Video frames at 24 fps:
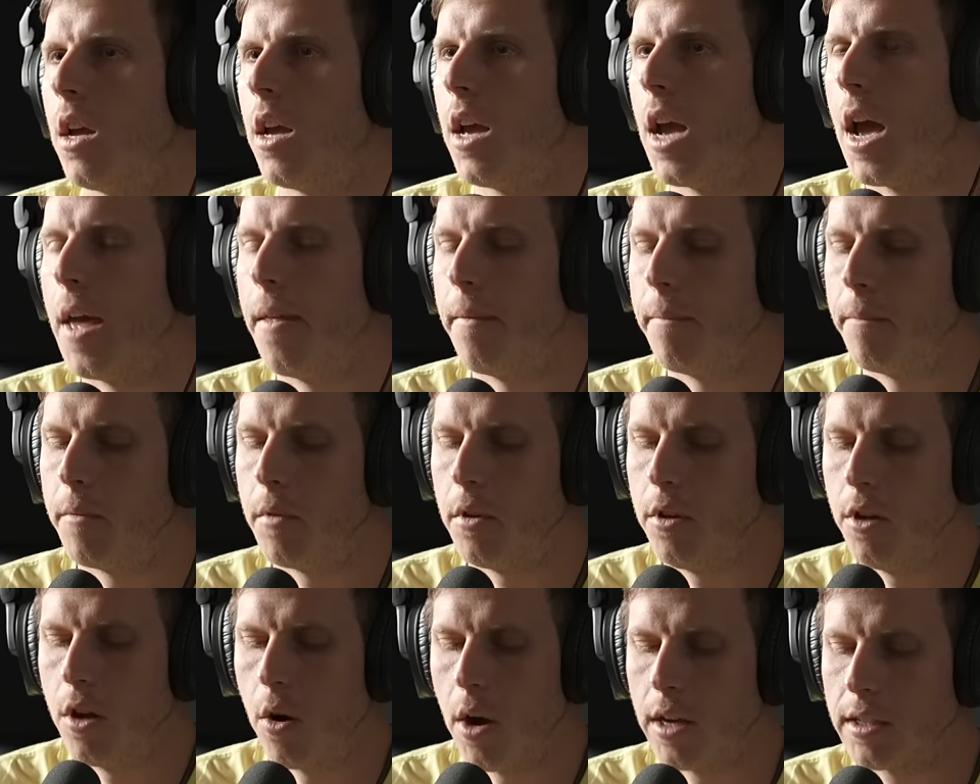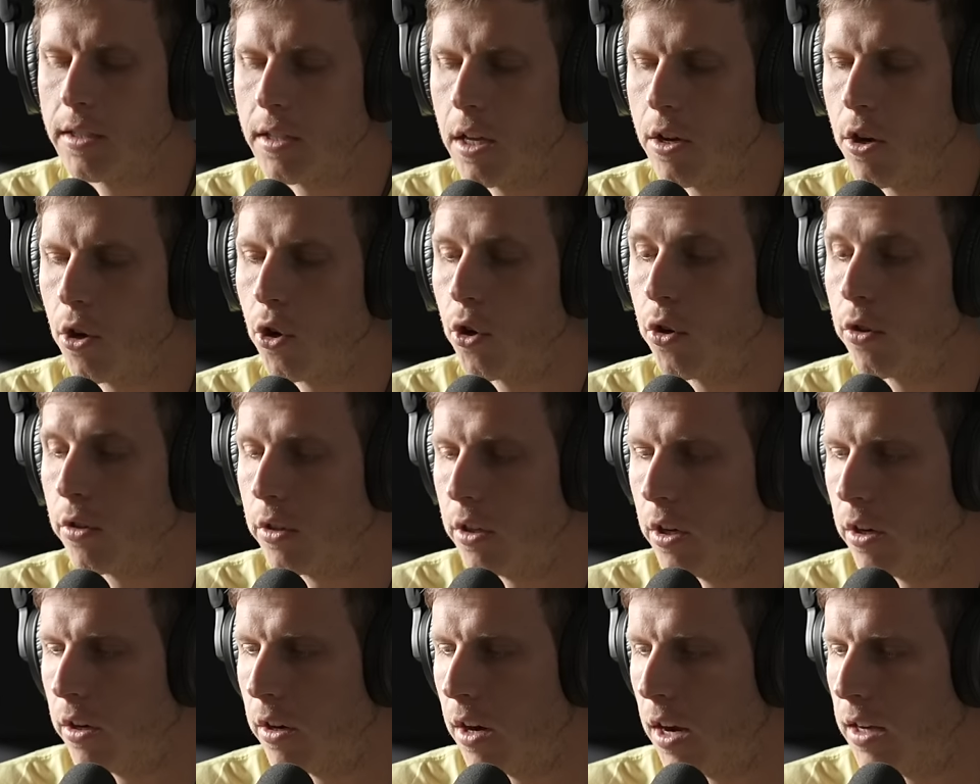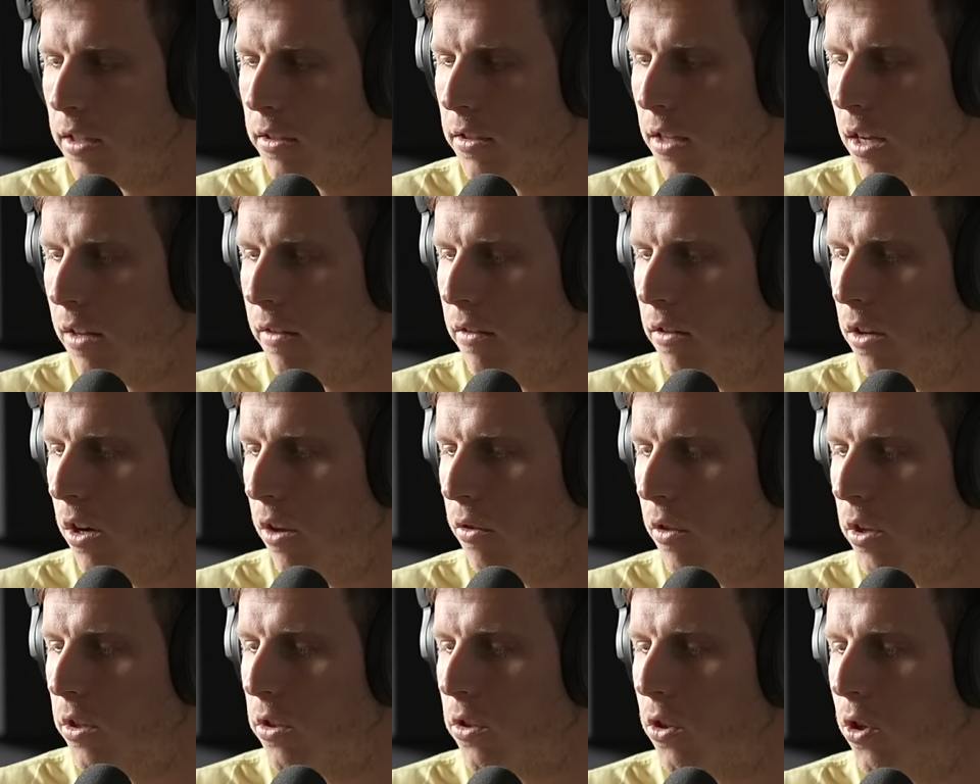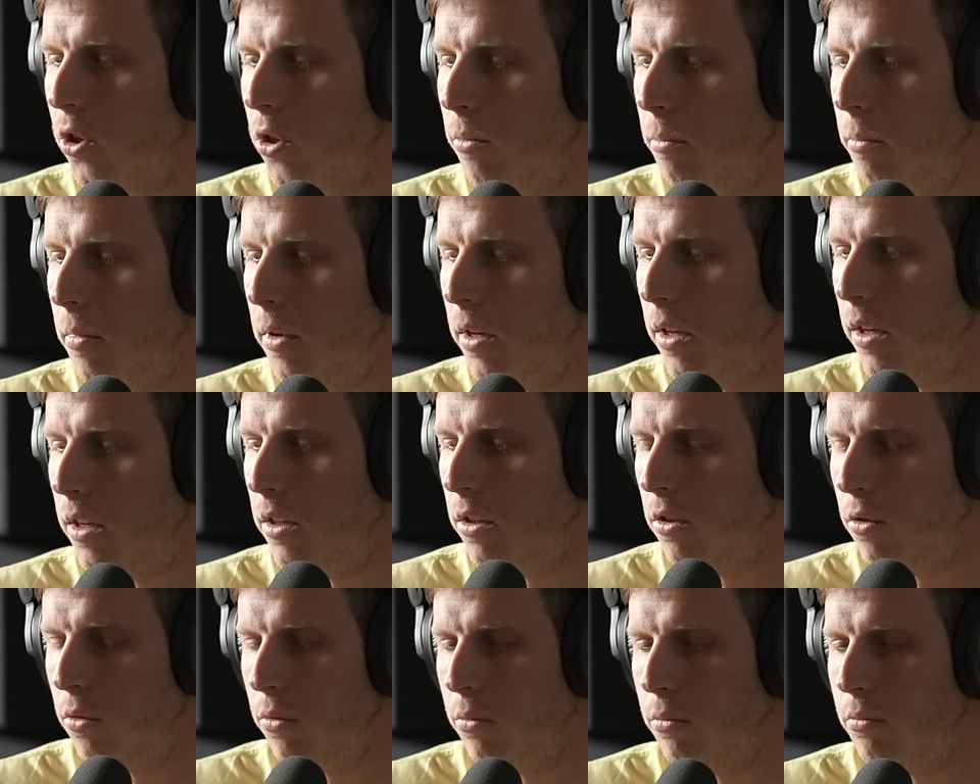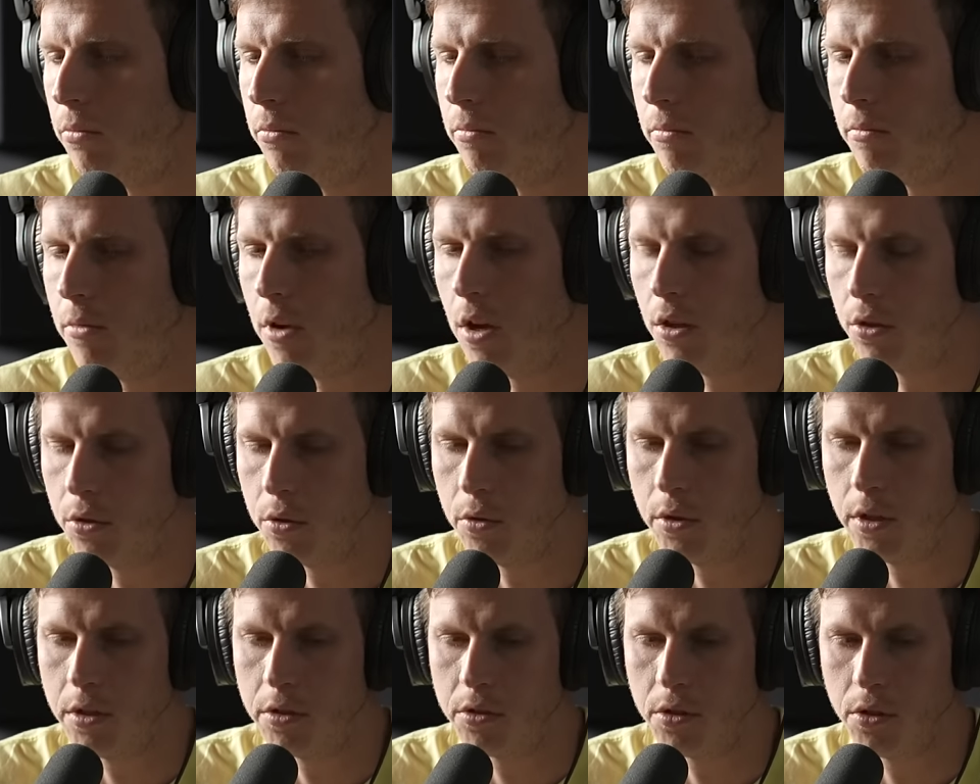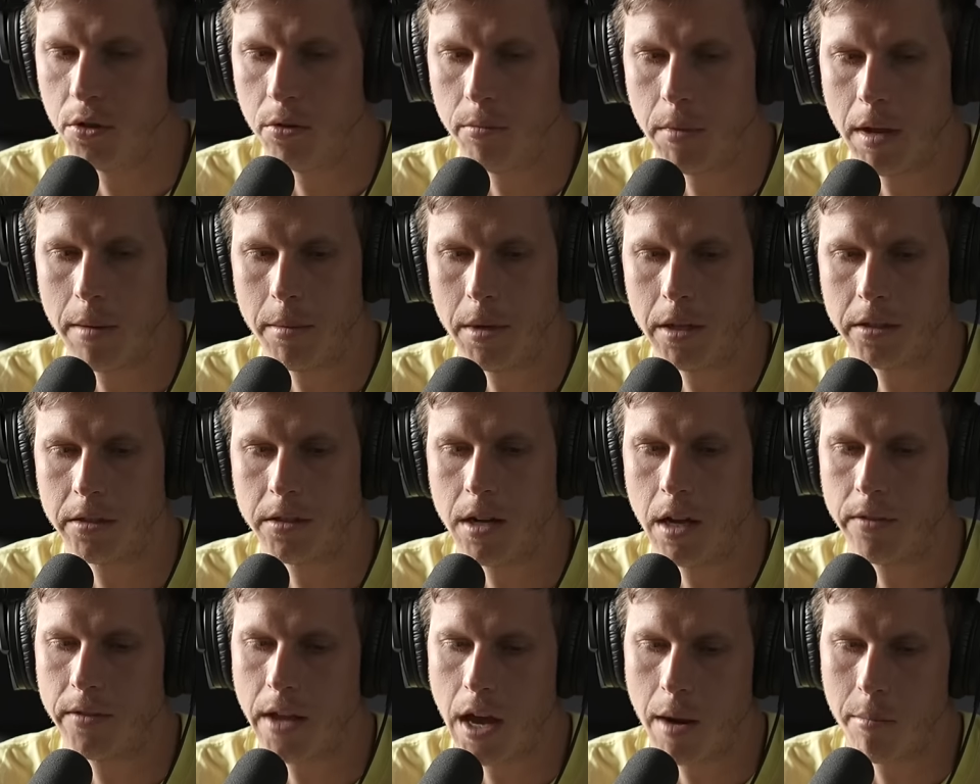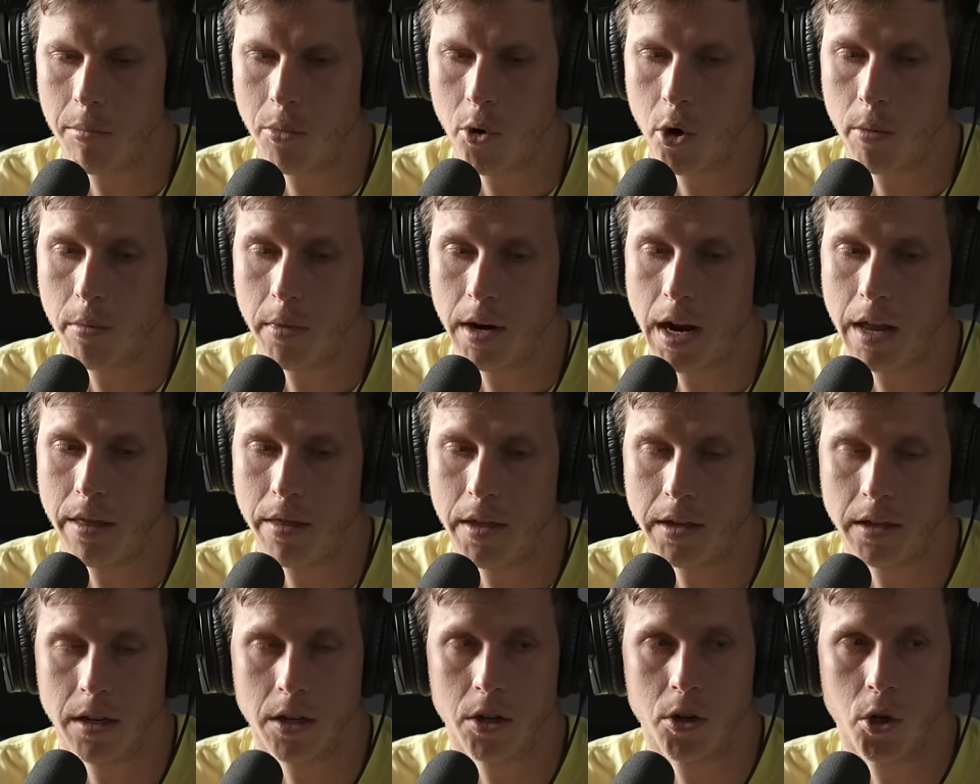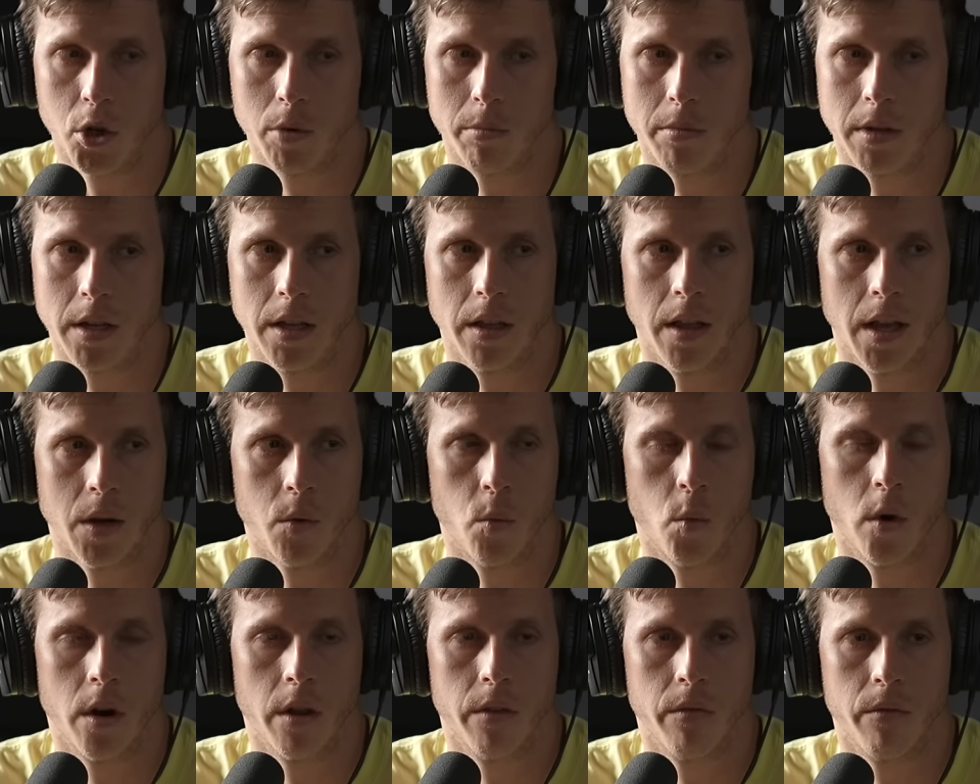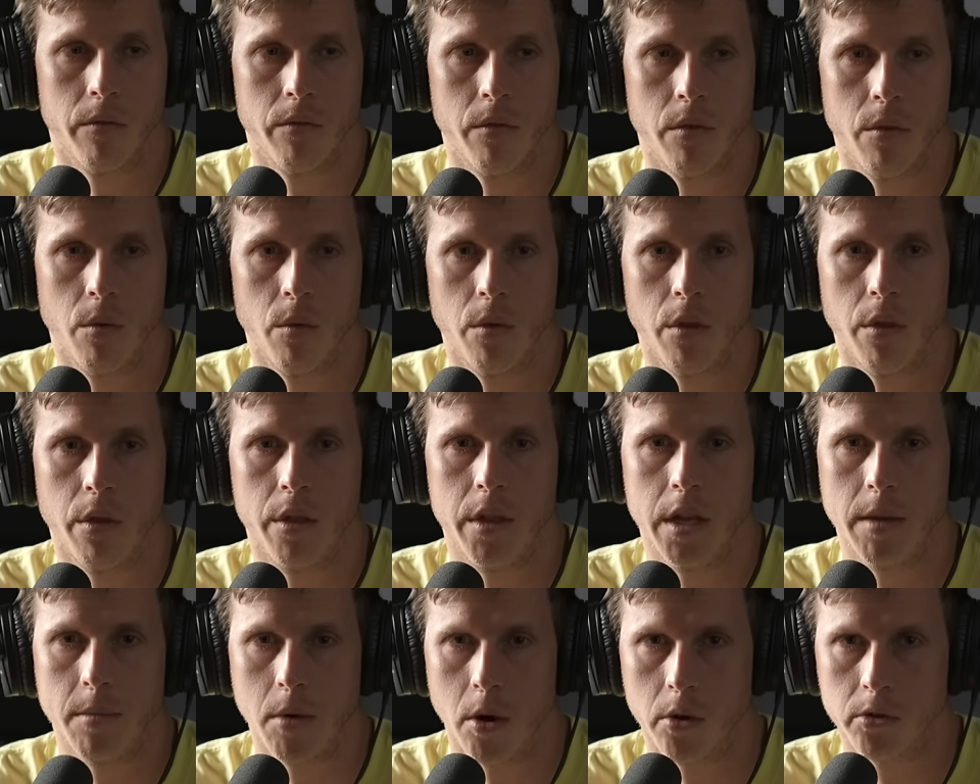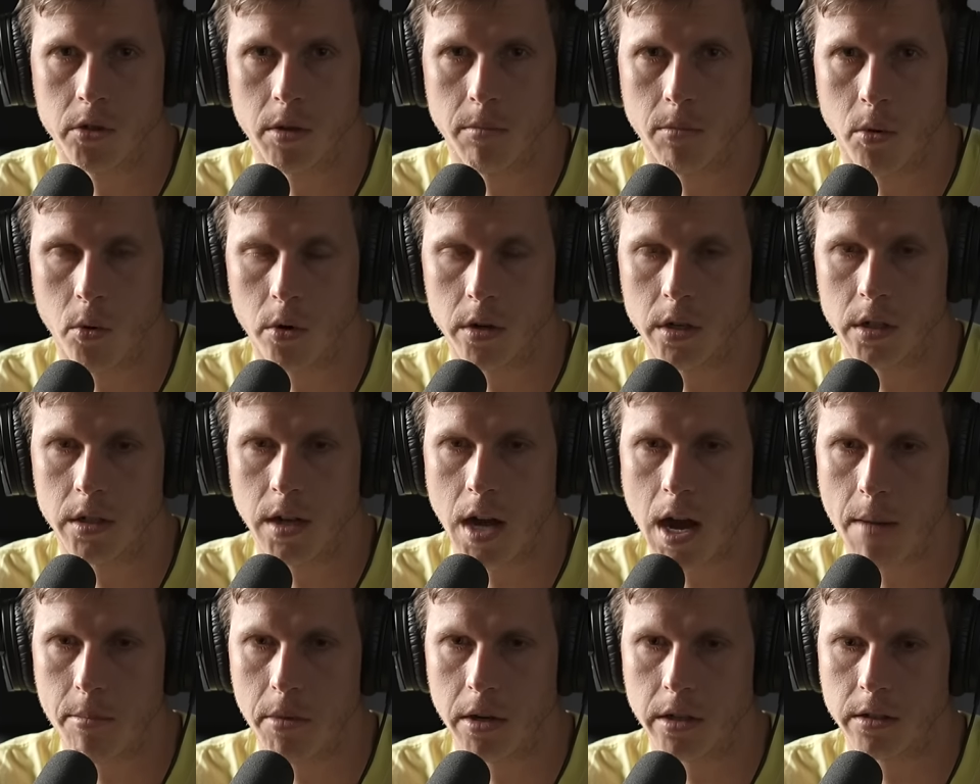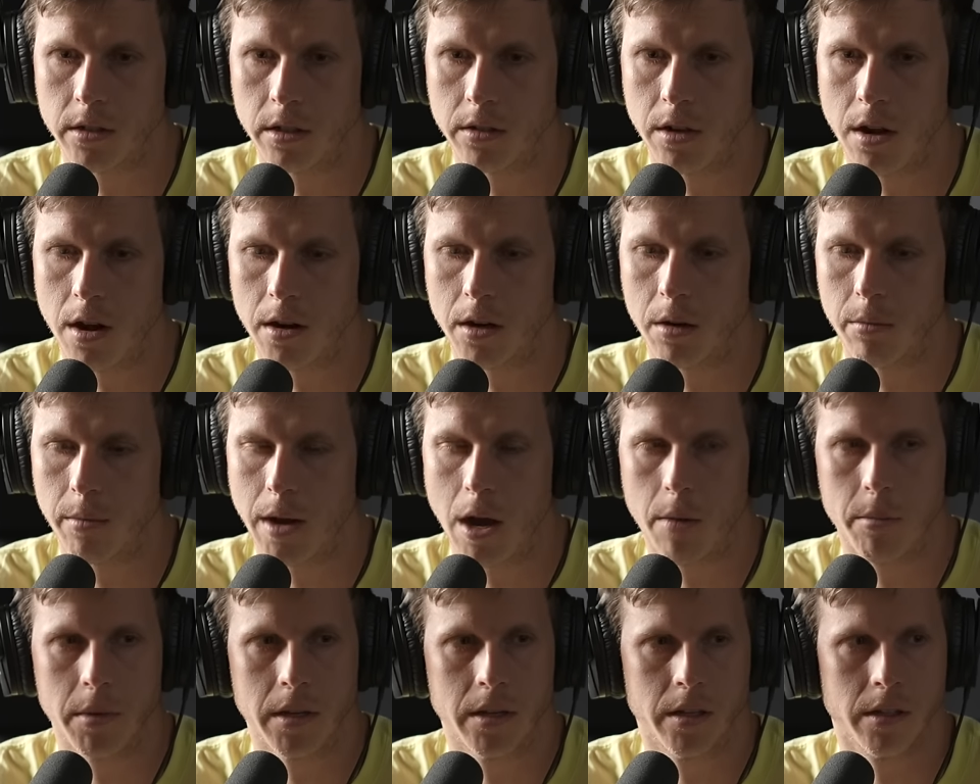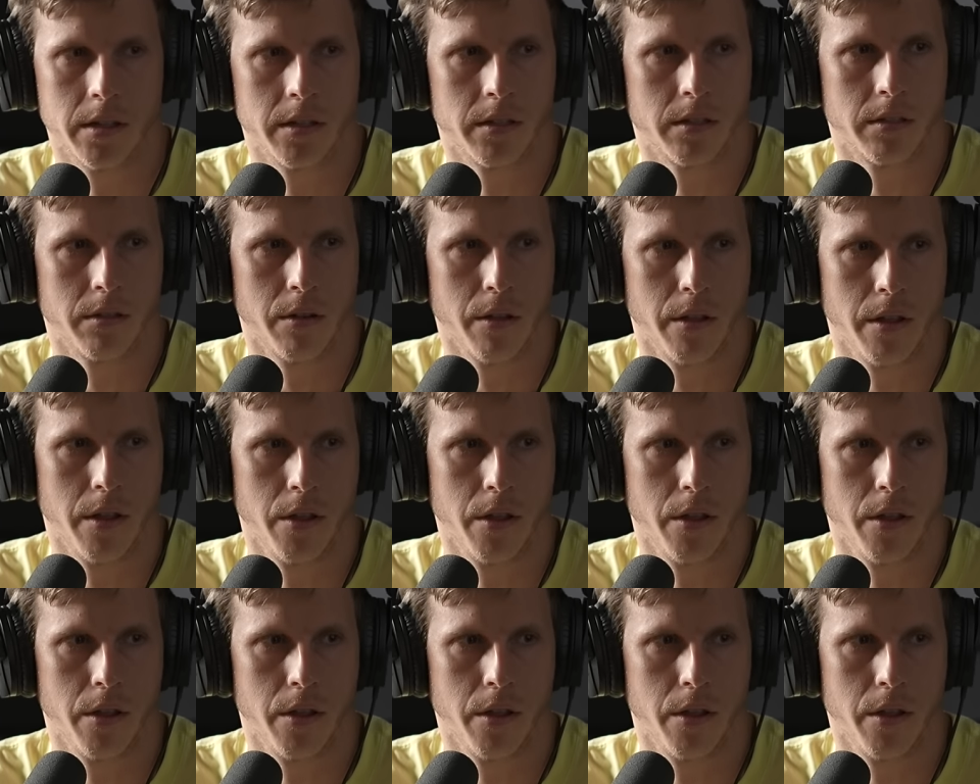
And, you know, I said earlier, I said, you know, this could be, you alluded to, maybe it's not that important, but I think it could be like one of the most important topics to talk about because